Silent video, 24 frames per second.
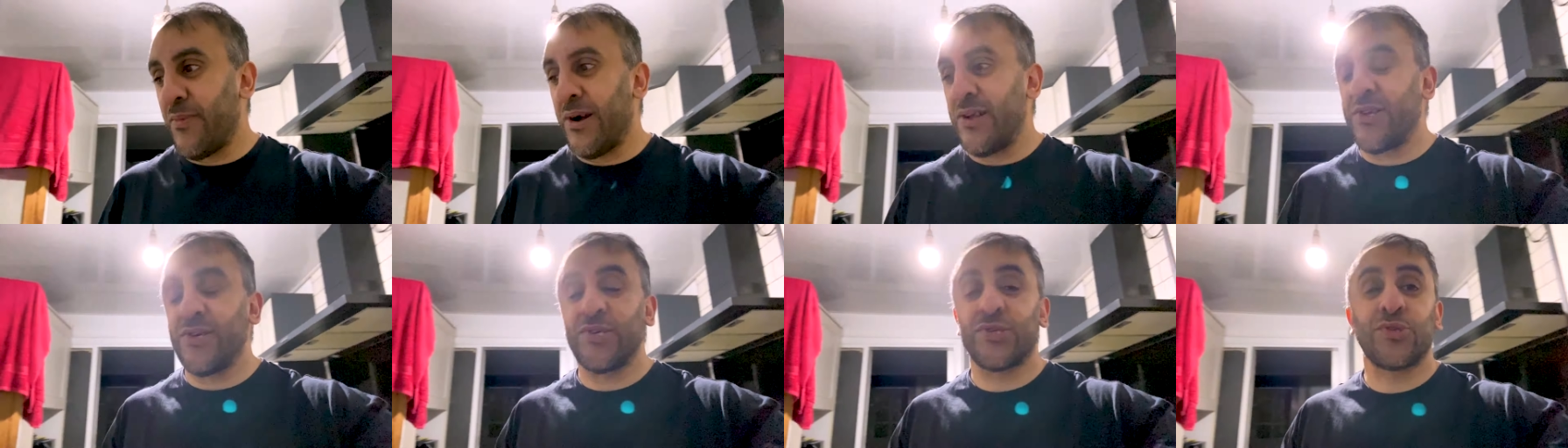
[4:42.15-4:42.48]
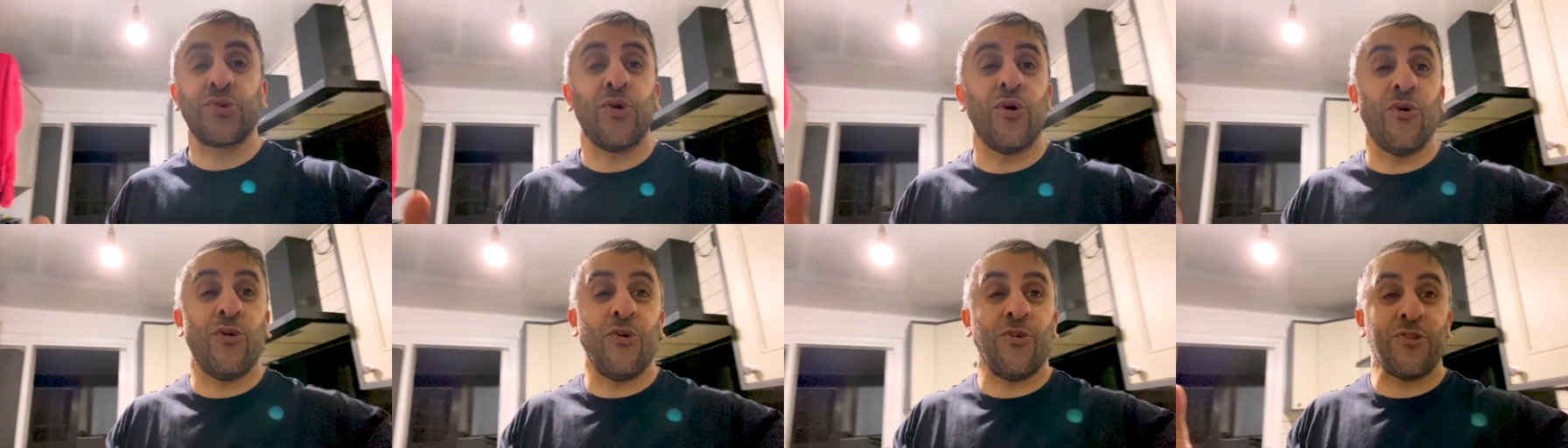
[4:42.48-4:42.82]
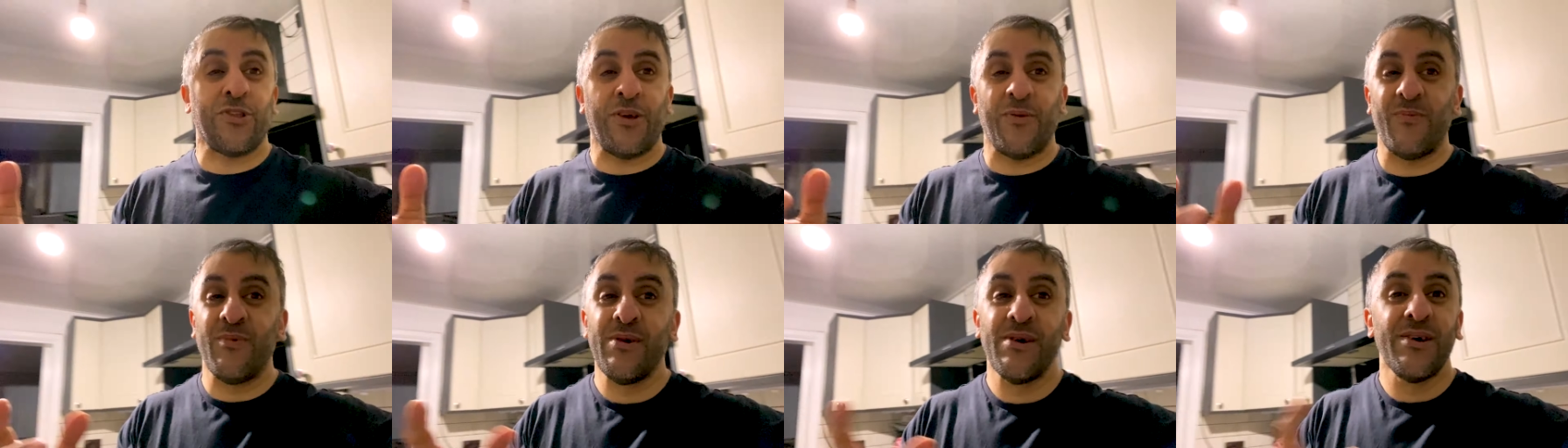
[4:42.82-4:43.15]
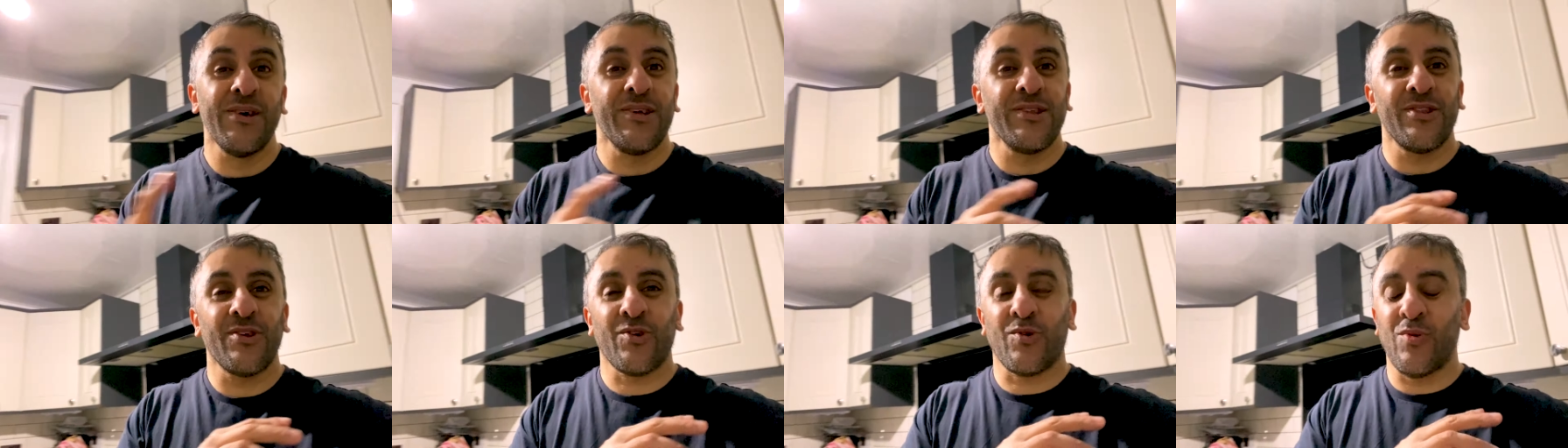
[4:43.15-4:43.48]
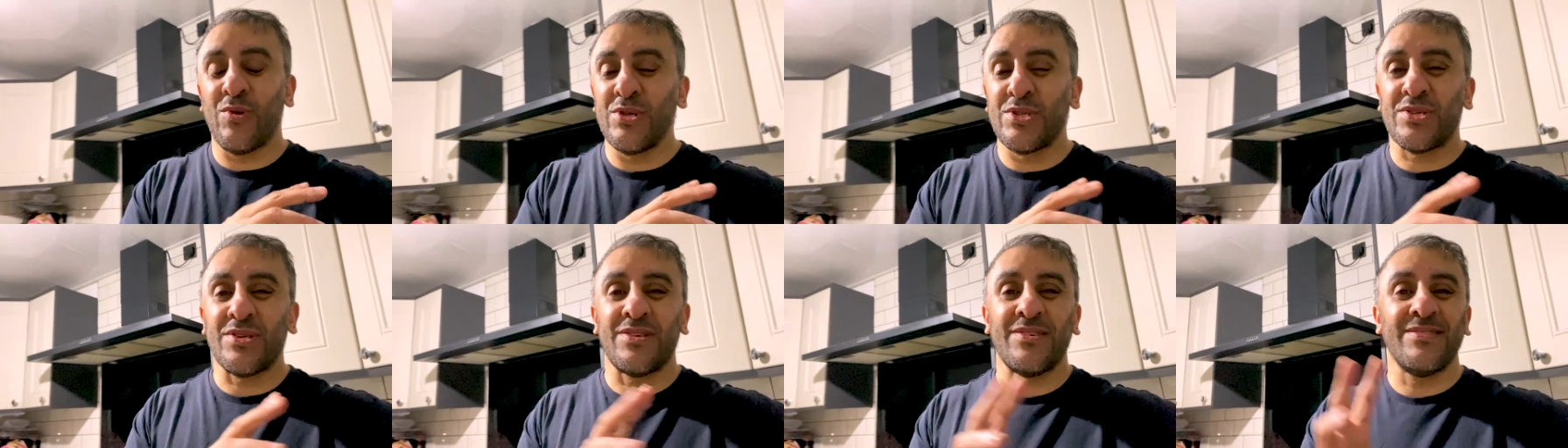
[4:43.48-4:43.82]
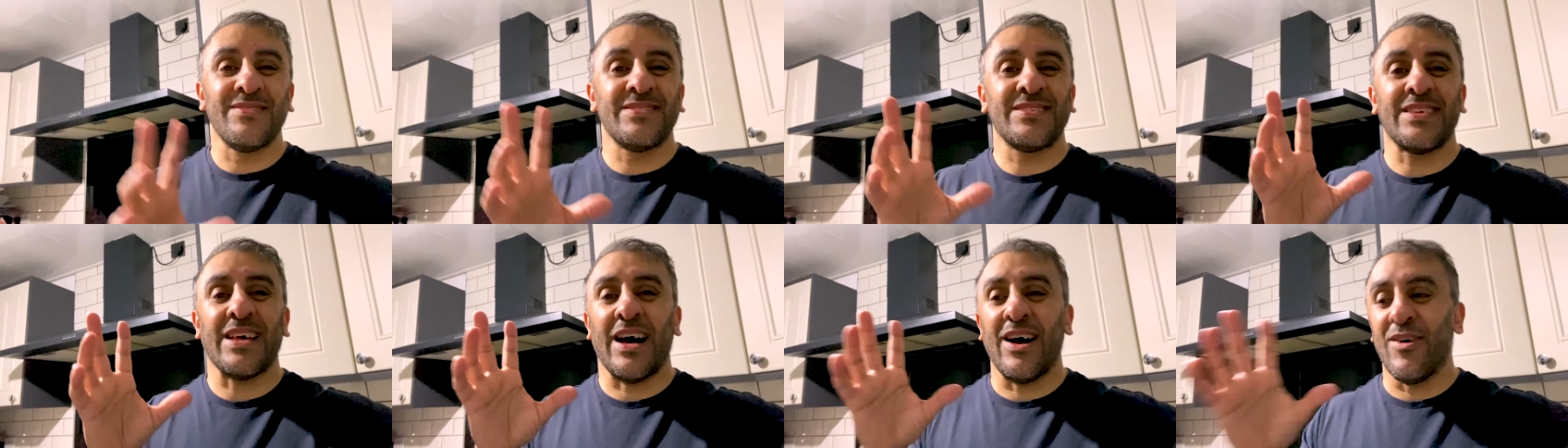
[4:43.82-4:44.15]
I just told him the
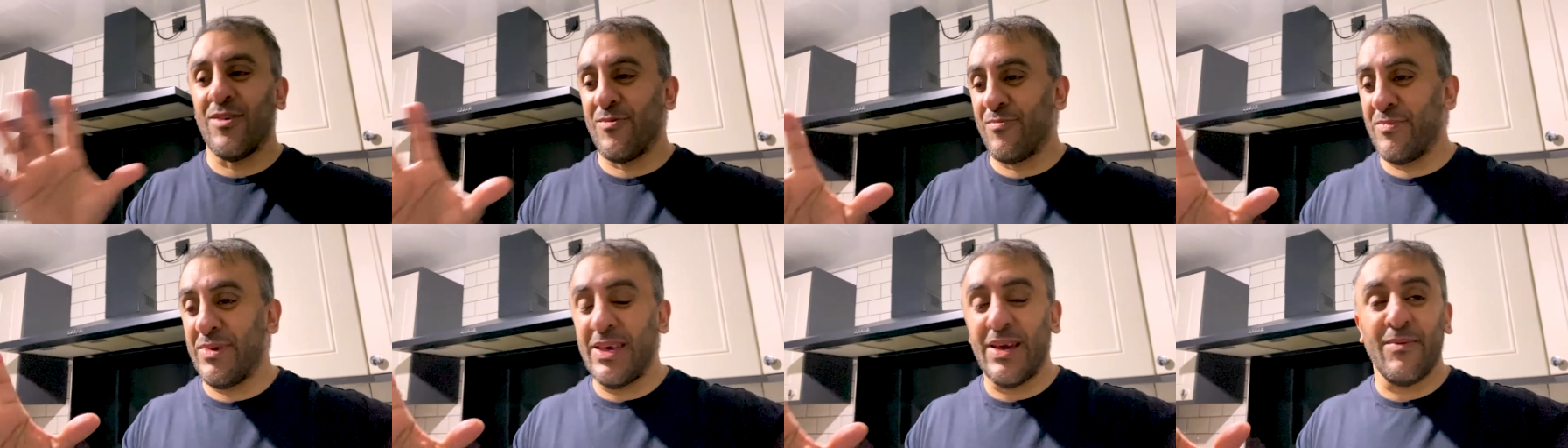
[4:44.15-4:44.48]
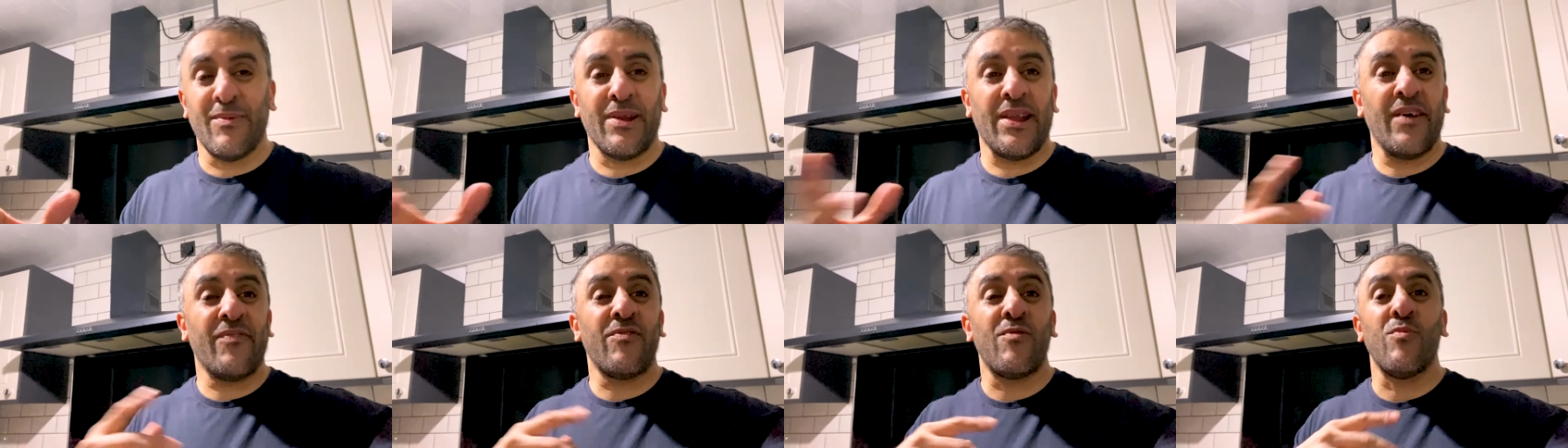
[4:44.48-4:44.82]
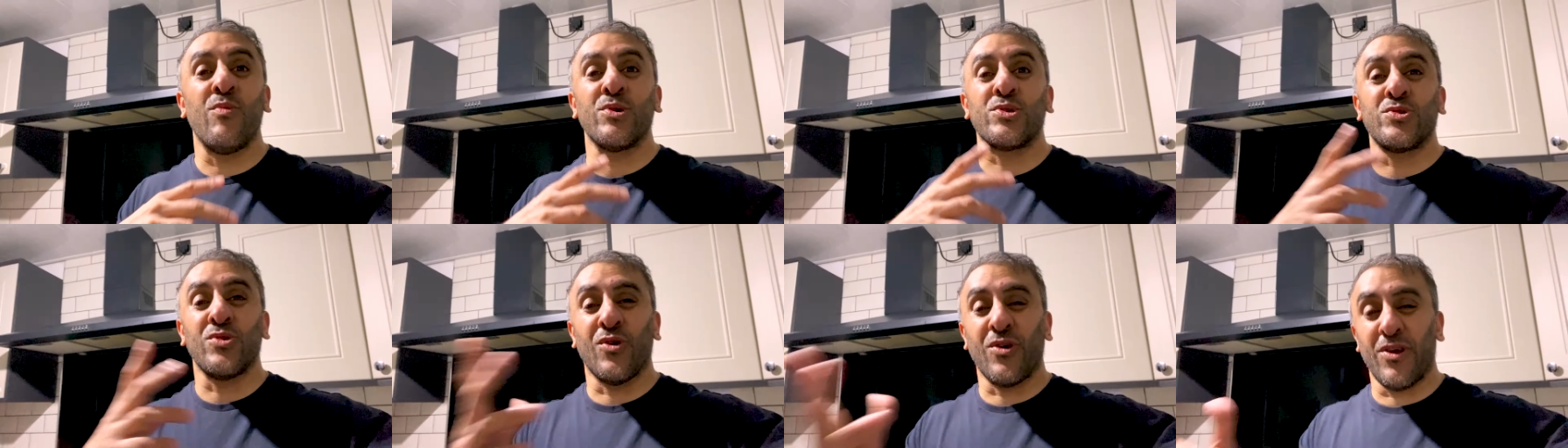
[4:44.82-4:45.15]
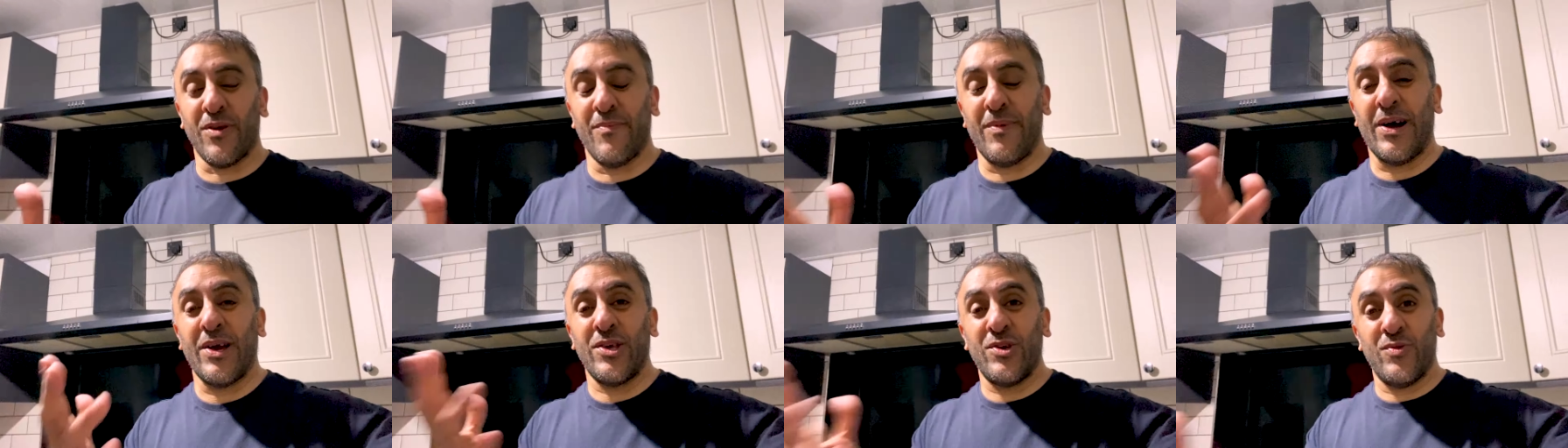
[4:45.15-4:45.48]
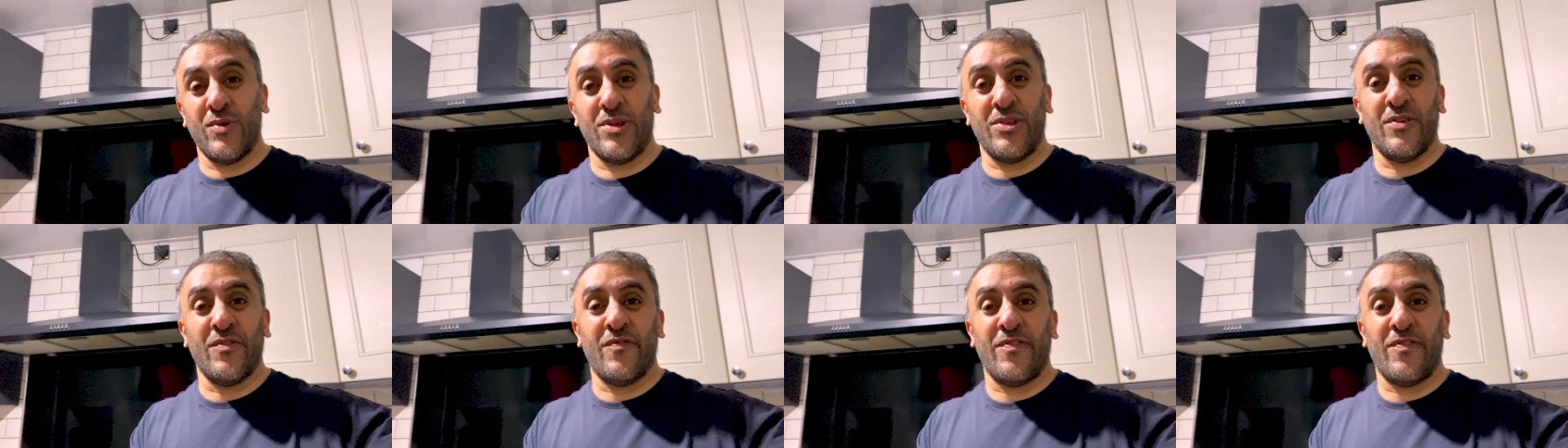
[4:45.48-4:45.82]
coincidence that me and my nephew were talking about you and your